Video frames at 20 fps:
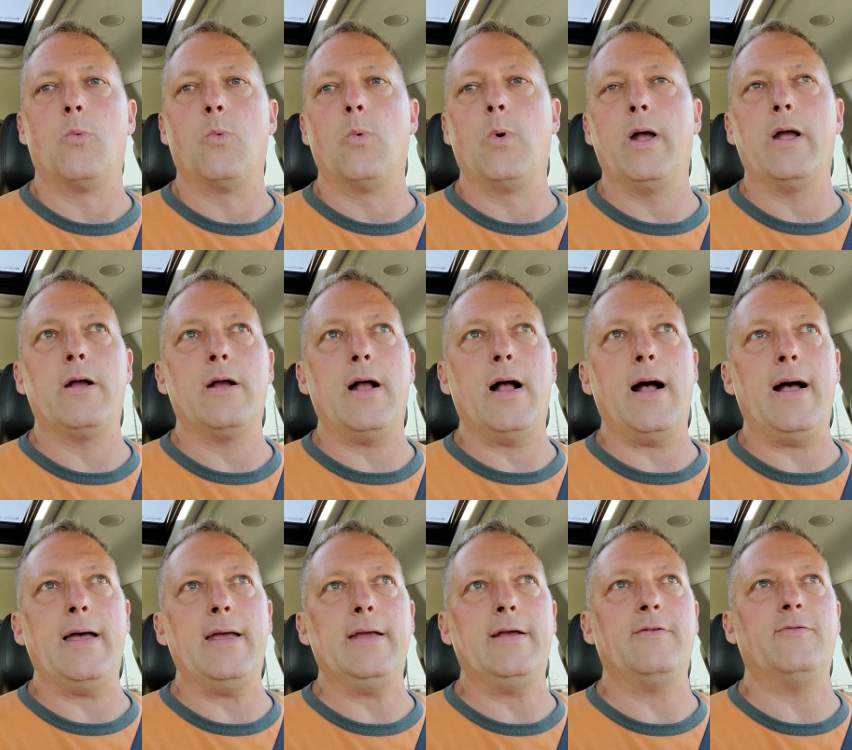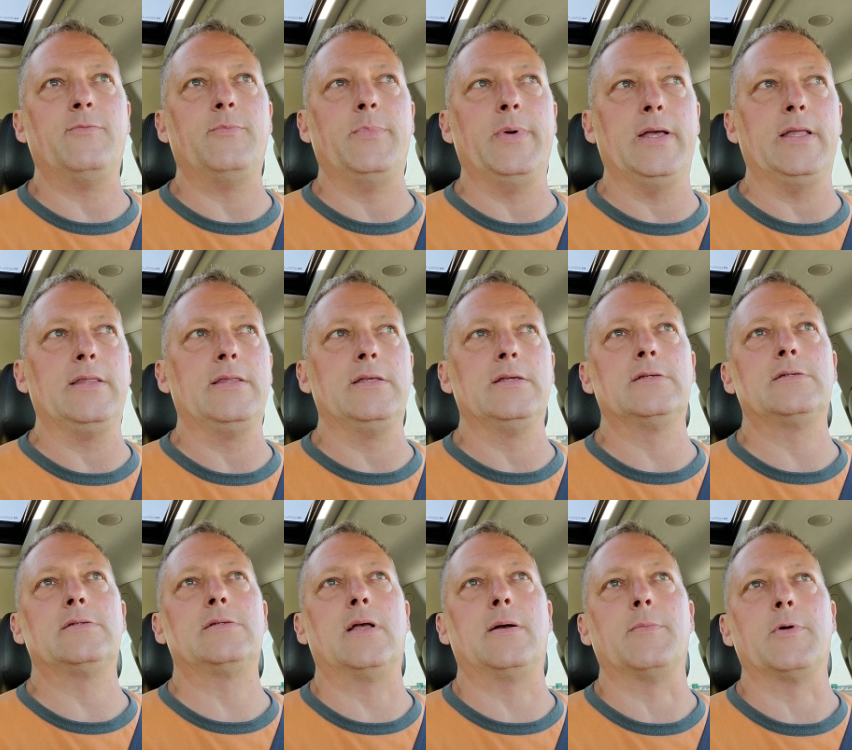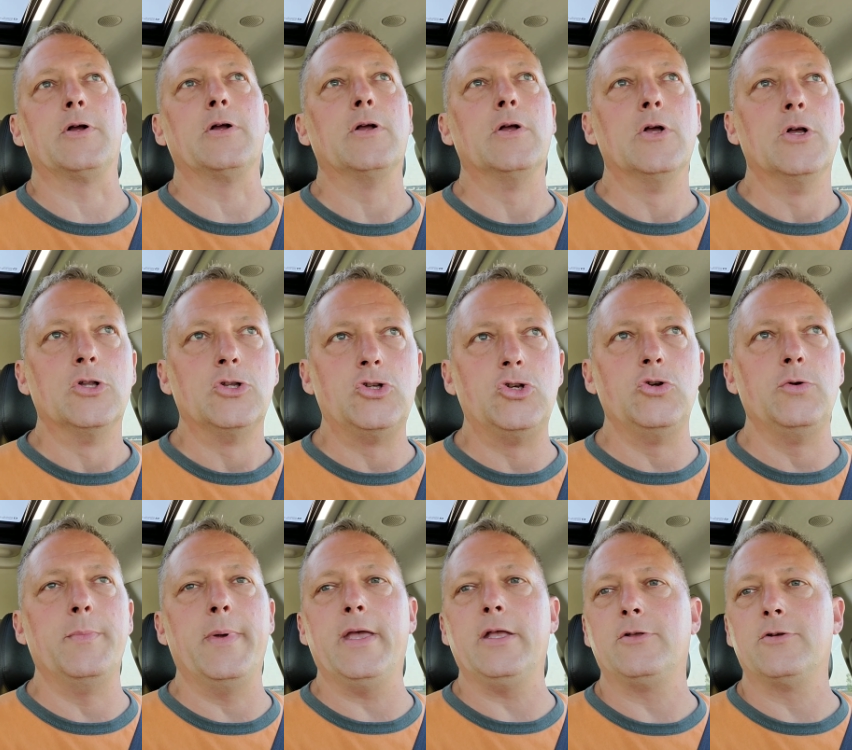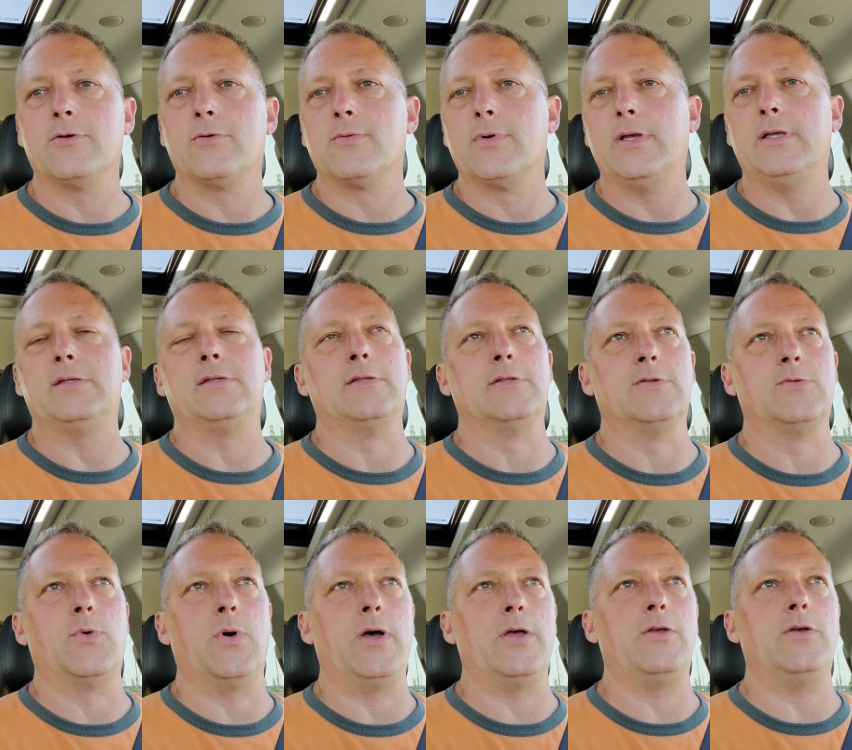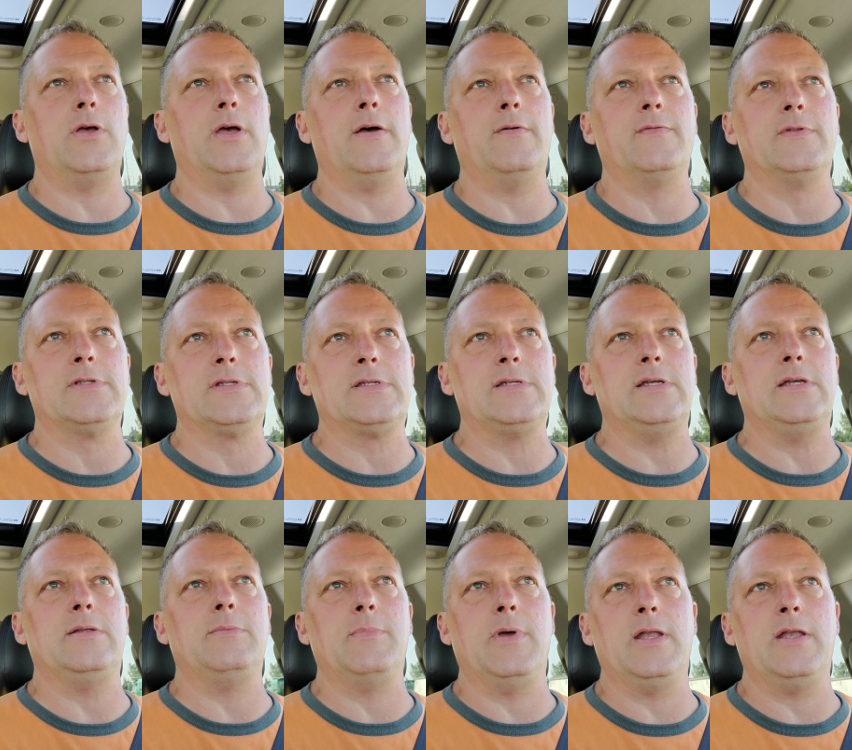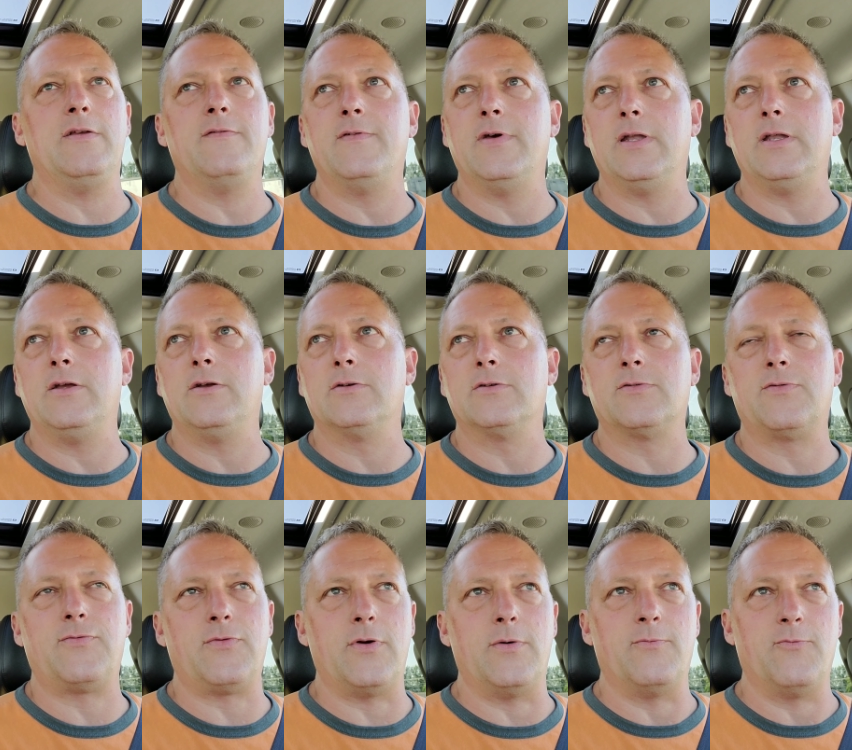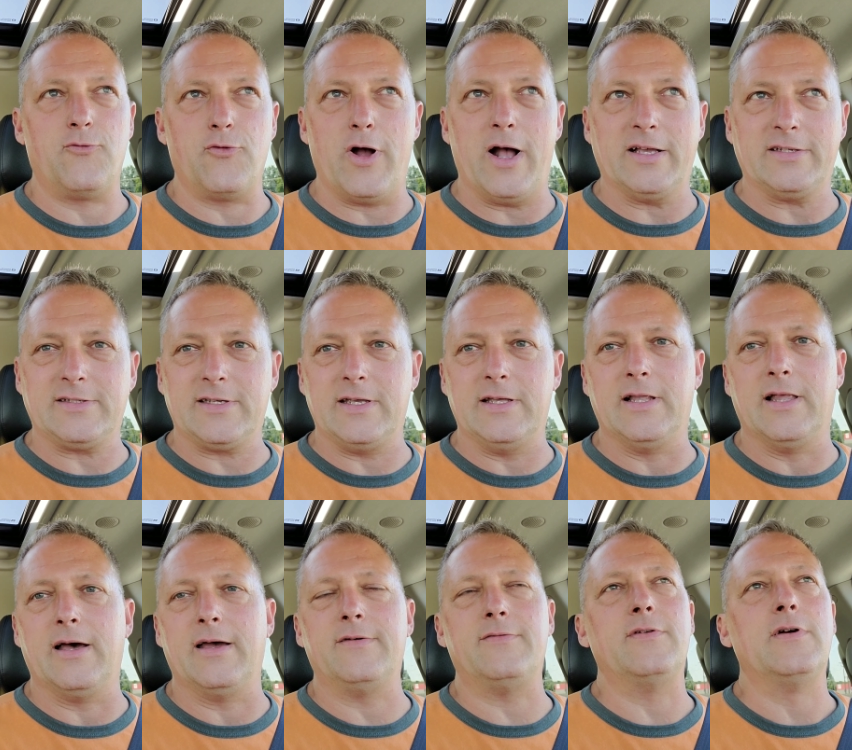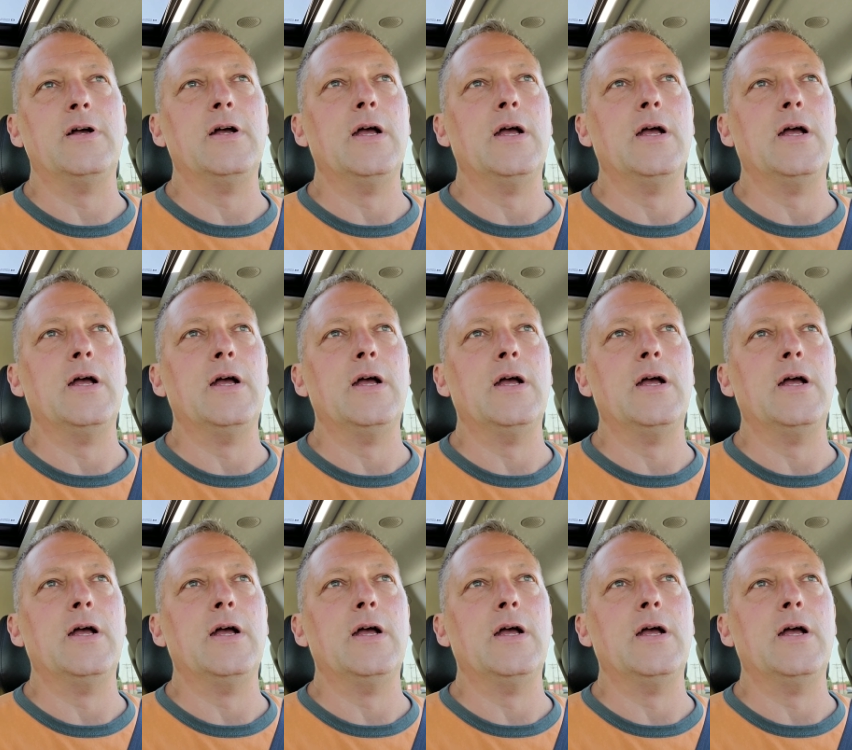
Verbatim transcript: where I have been this summer. Two major reasons why you haven't seen many videos from Frosty Life,